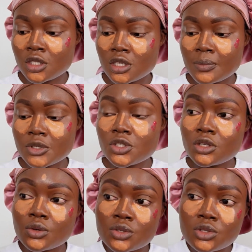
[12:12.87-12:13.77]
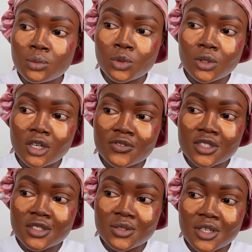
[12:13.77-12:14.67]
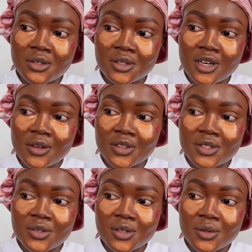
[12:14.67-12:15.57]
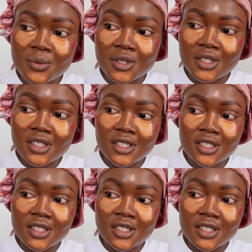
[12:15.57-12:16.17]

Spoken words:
I'm actually going to the mall after this, so I don't know how that's gonna work.